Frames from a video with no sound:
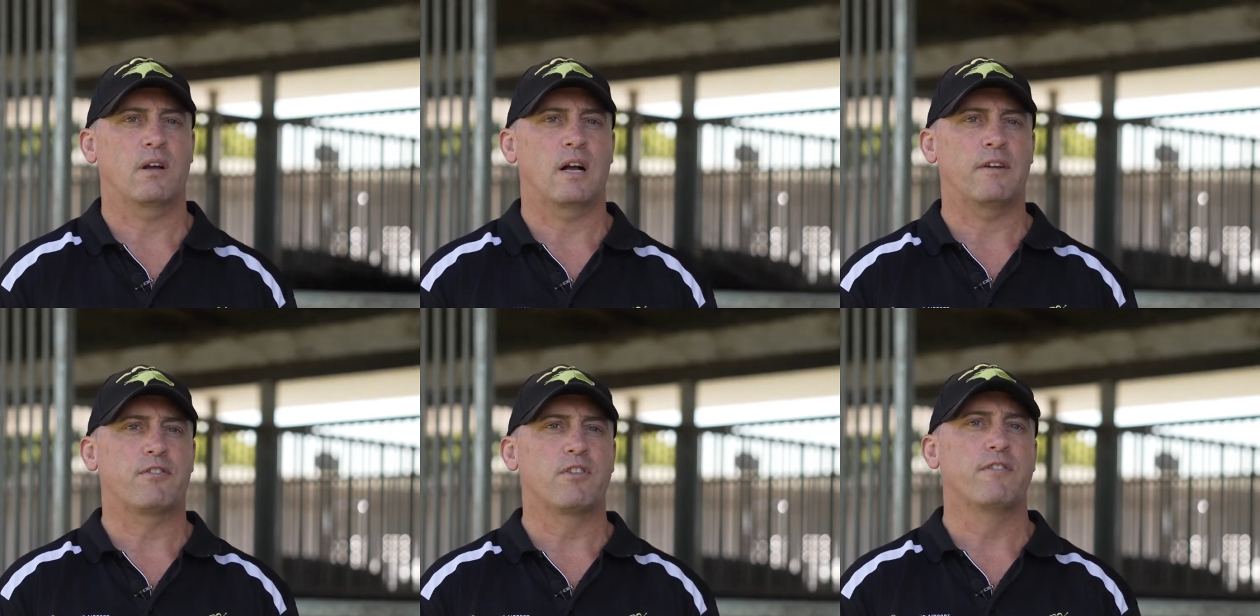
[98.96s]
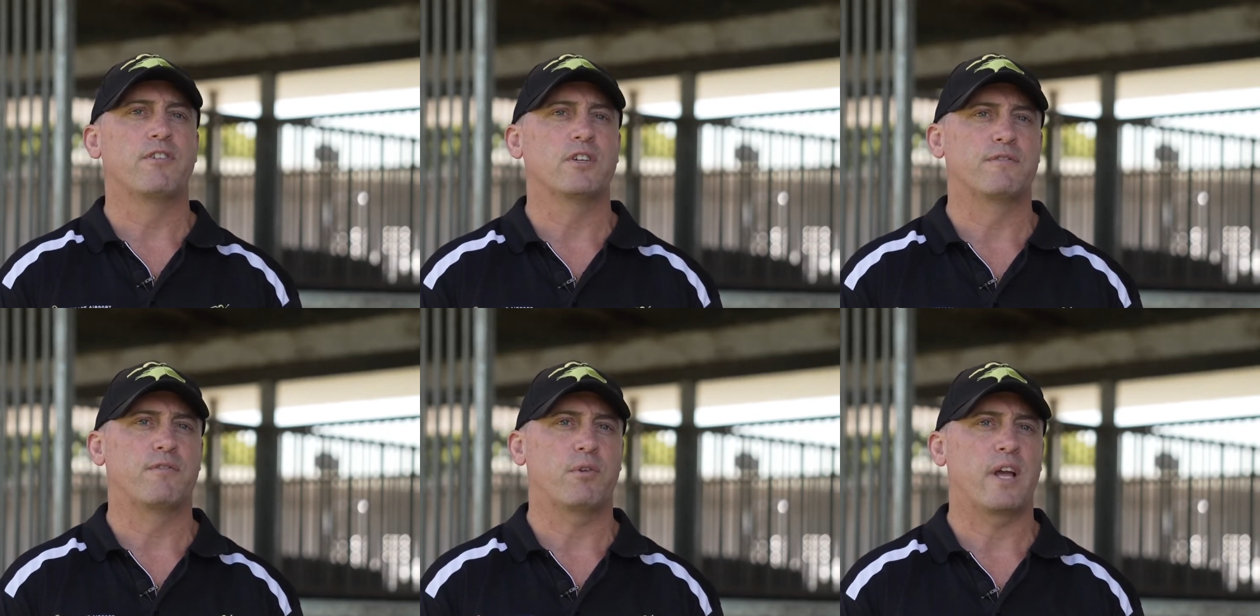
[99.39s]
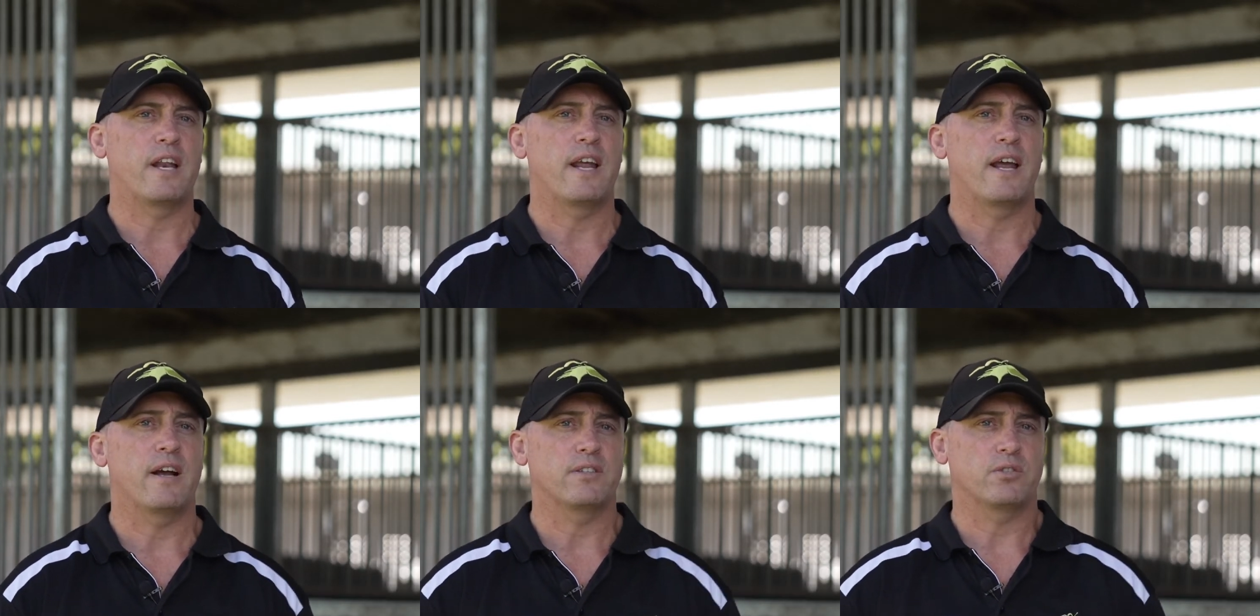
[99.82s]
After the first
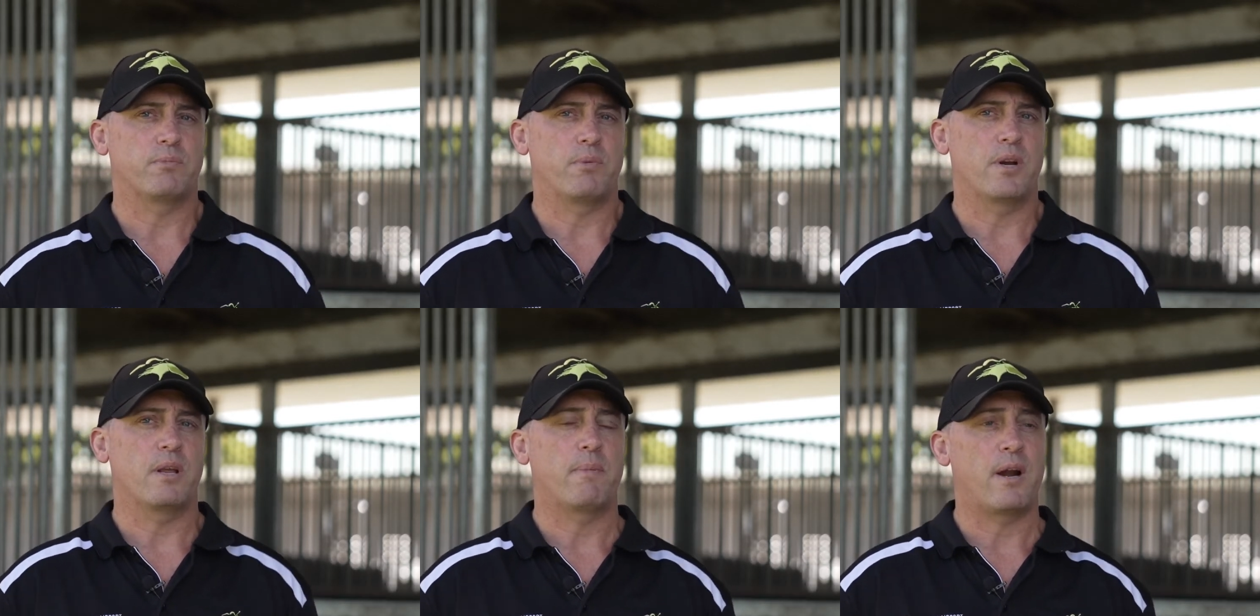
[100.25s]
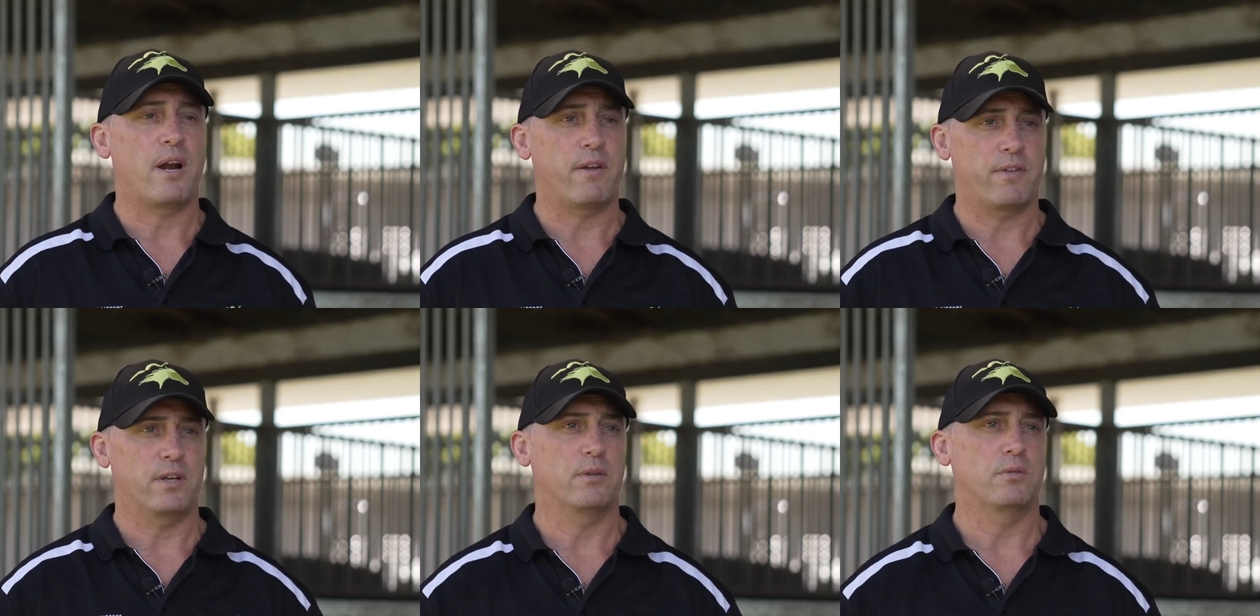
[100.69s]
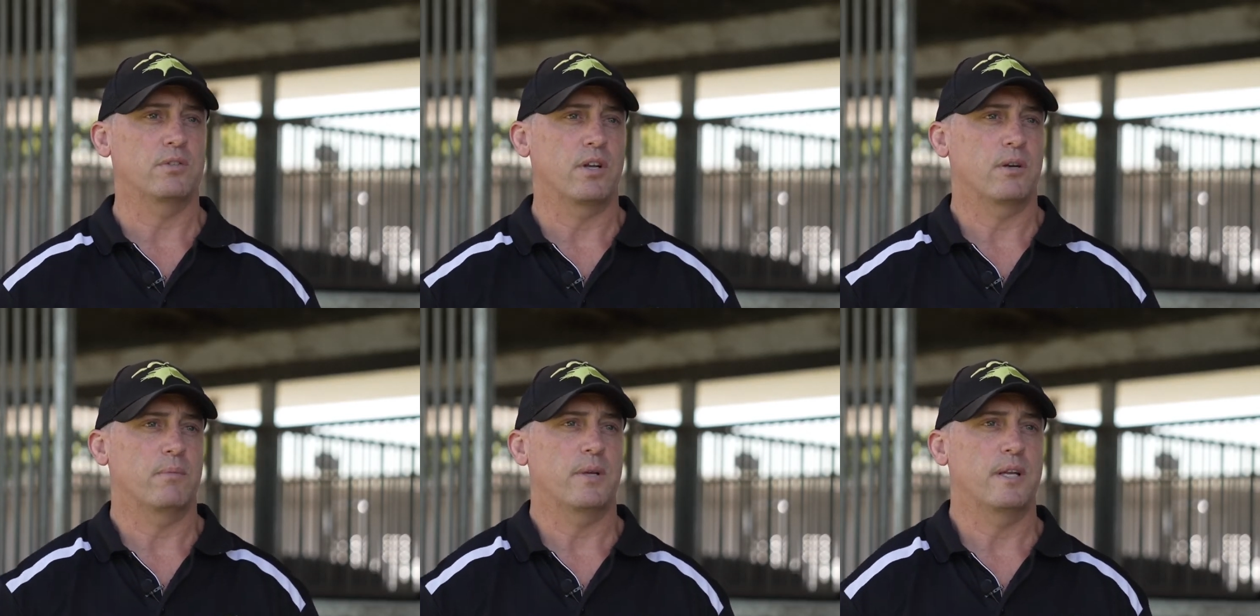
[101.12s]
48 hours, it was pretty apparent that he was
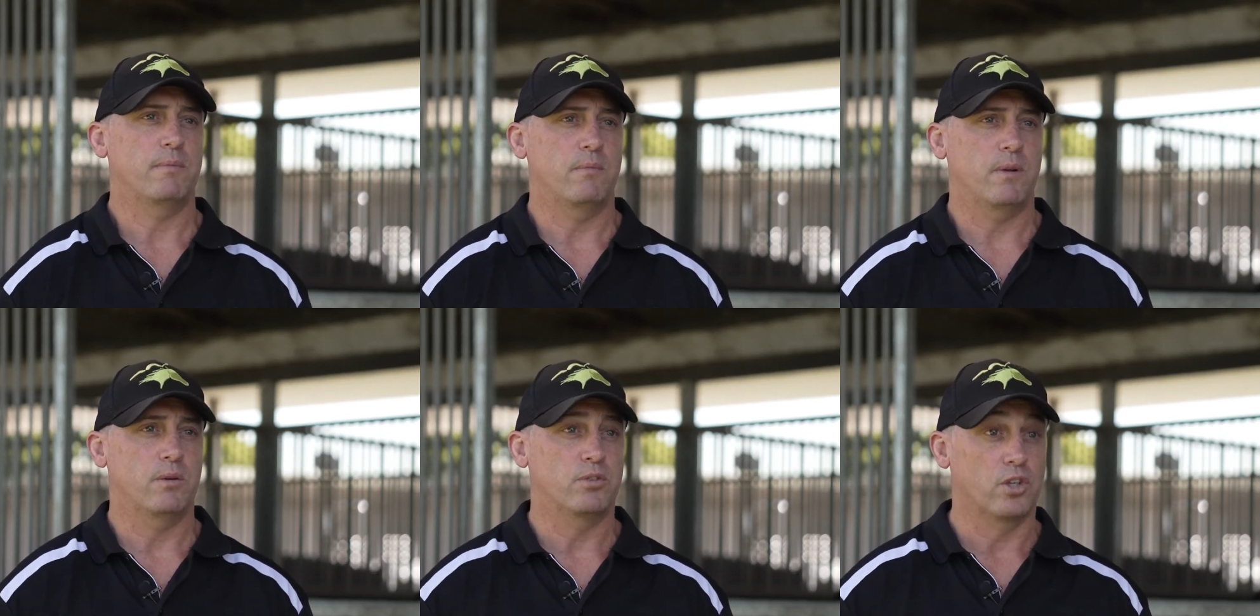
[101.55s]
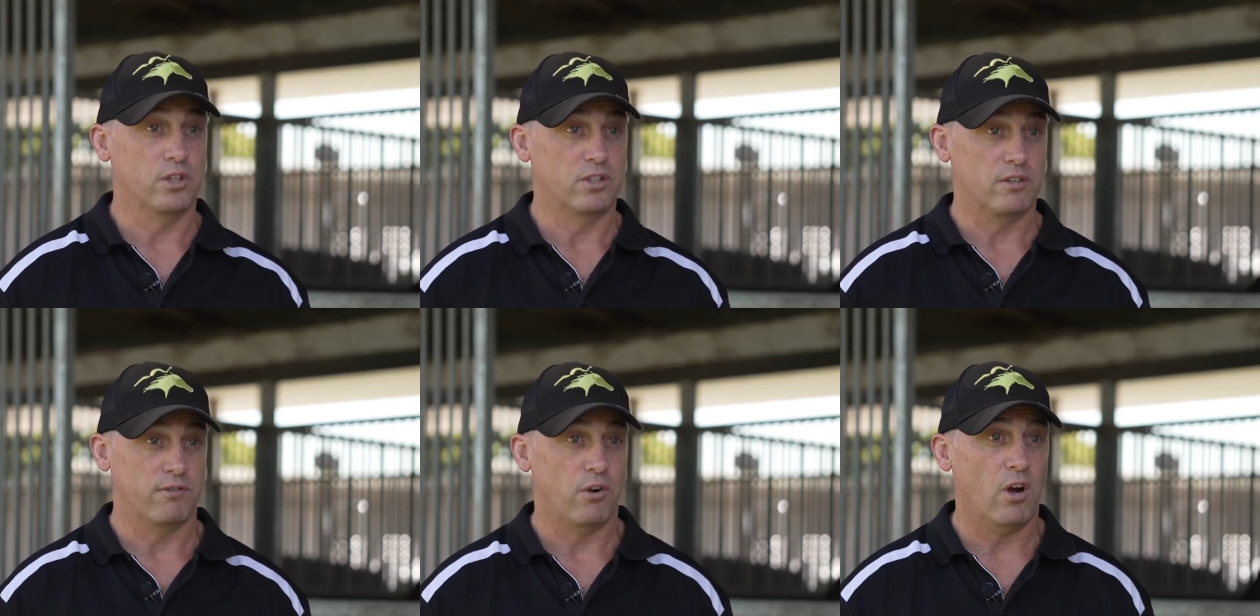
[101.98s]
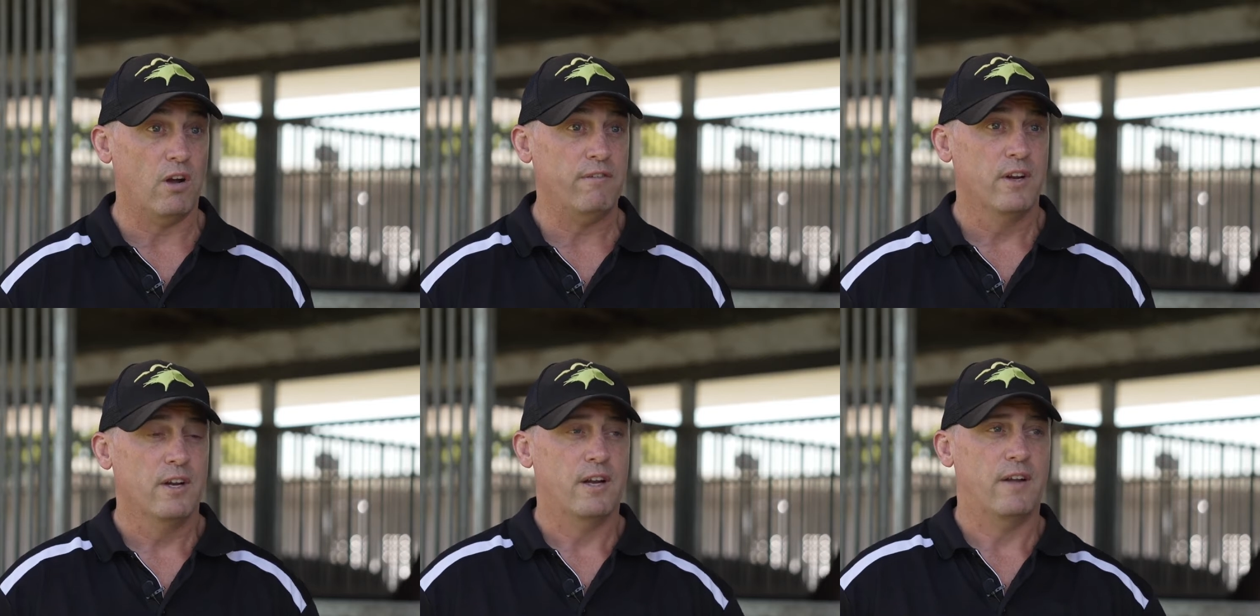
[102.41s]
going to survive,
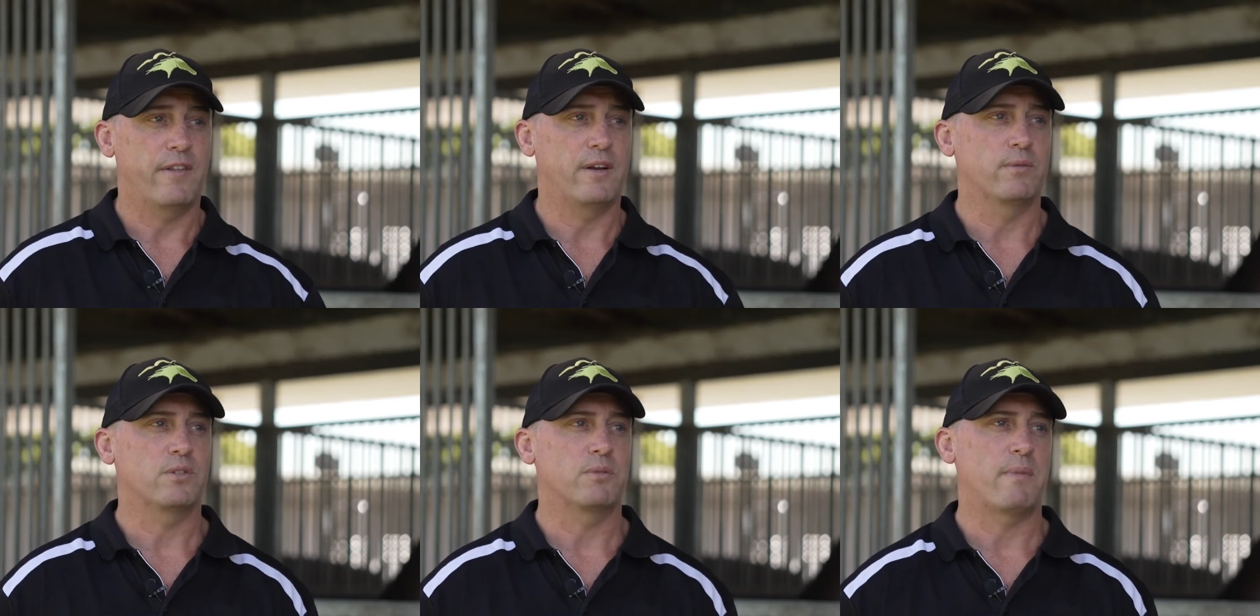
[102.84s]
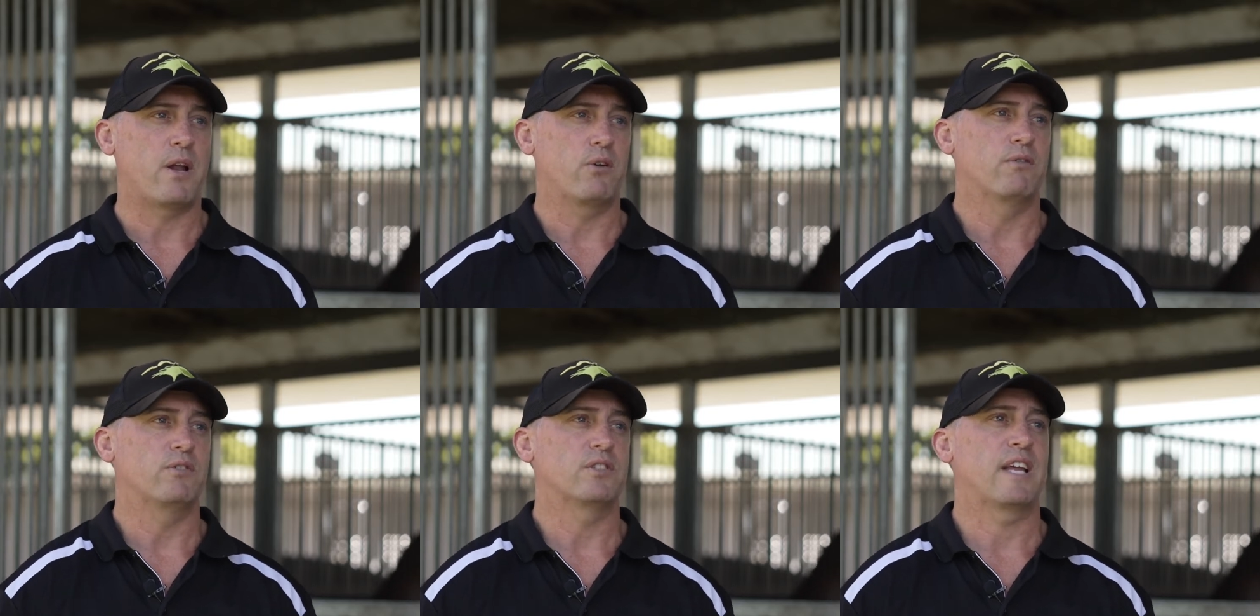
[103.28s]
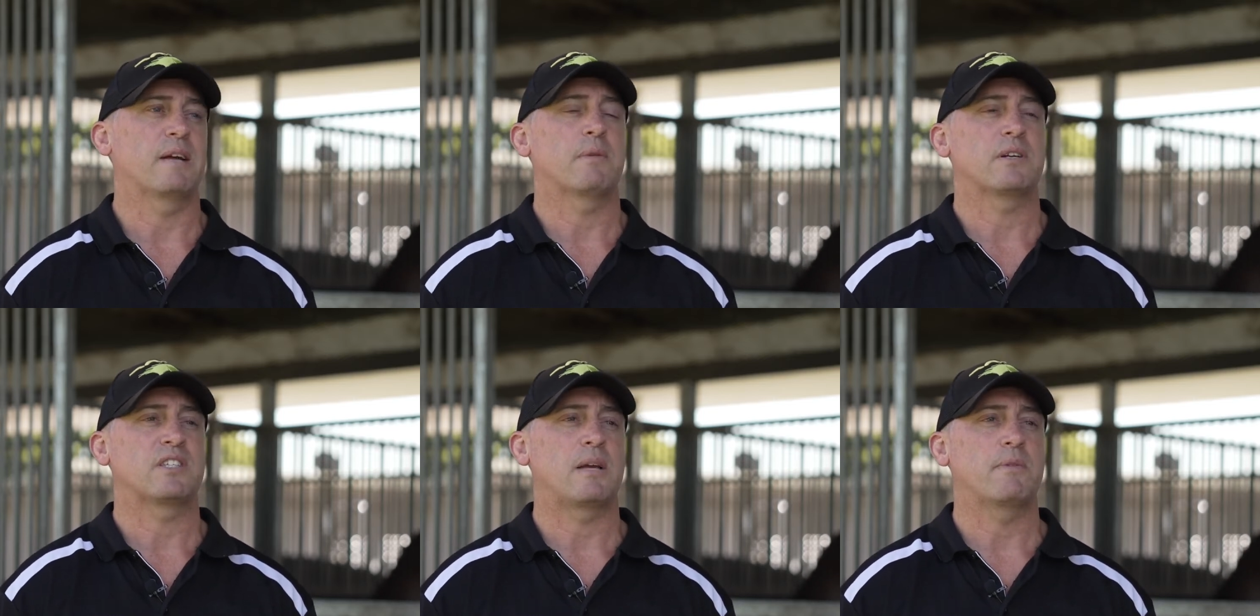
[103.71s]
and then it was a matter of just how
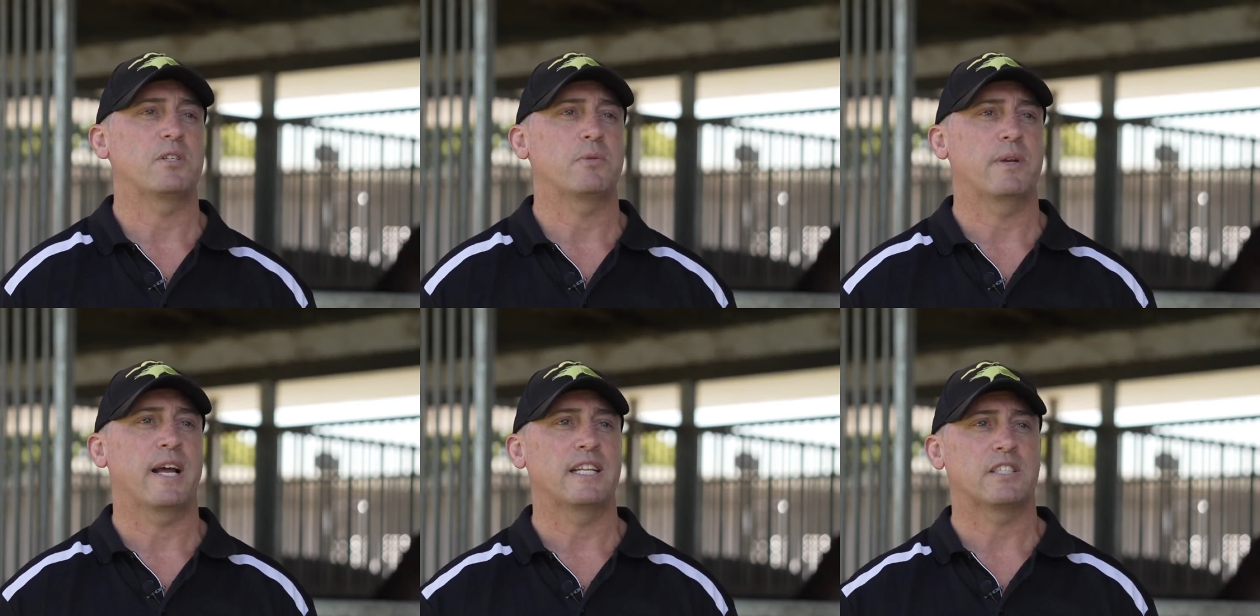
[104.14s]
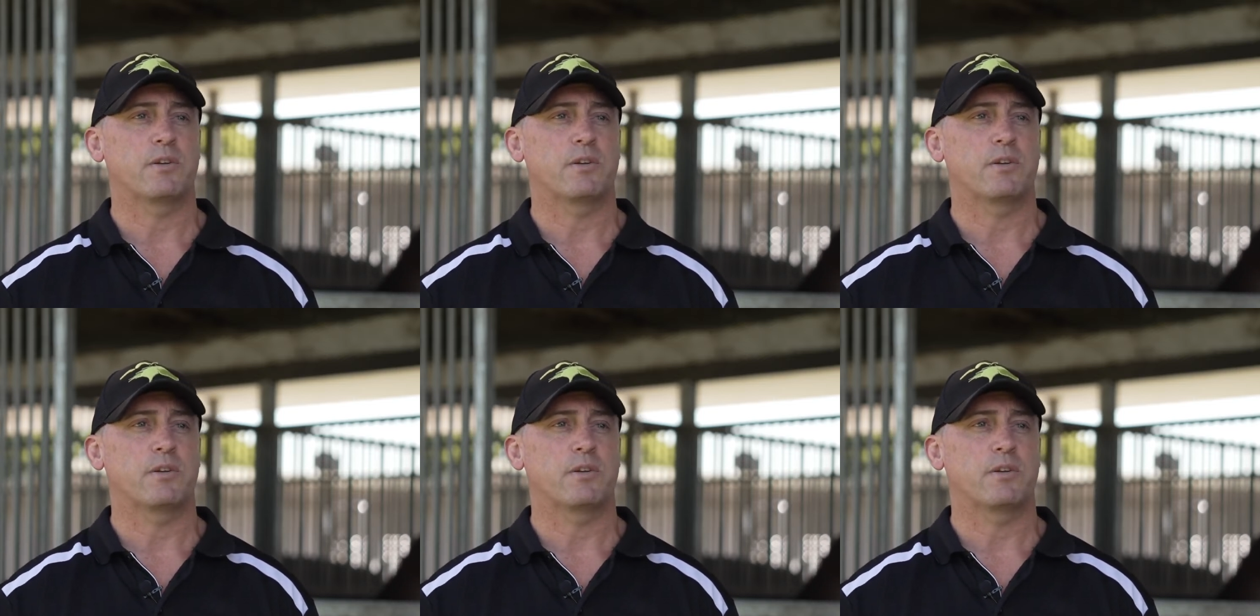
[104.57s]
much damage we had.